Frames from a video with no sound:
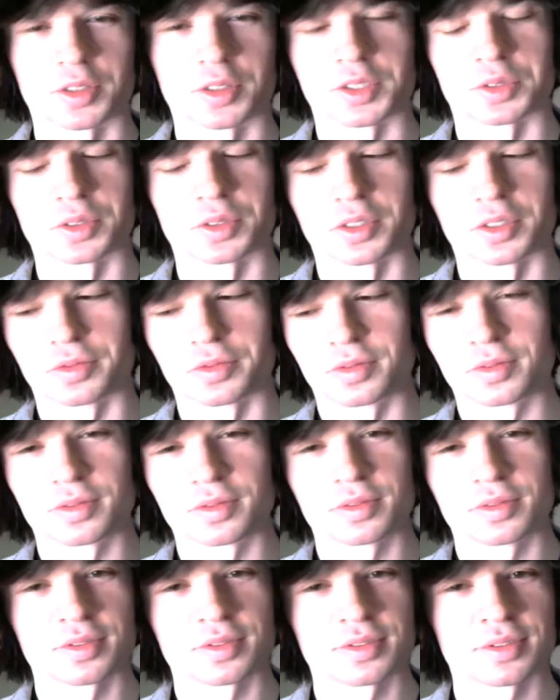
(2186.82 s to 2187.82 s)
I'm telling you, my
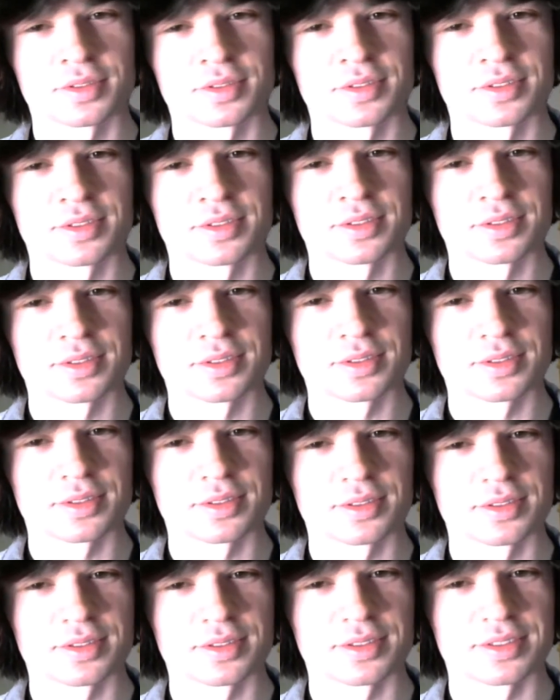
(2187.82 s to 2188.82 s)
memory is just
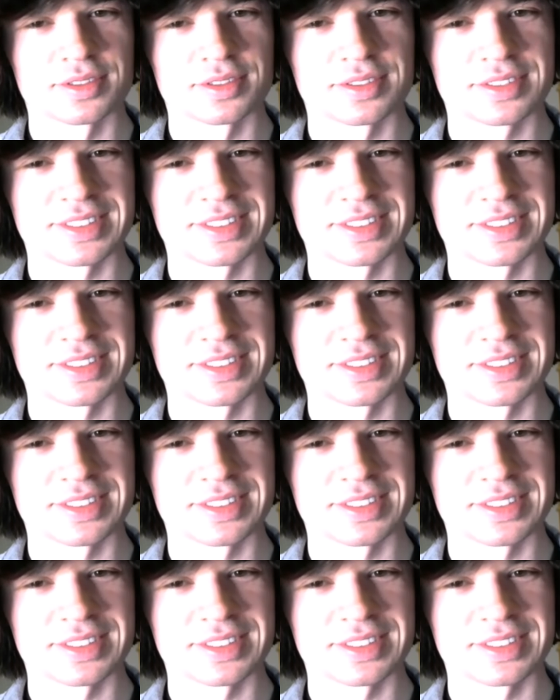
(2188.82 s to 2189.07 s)
shot.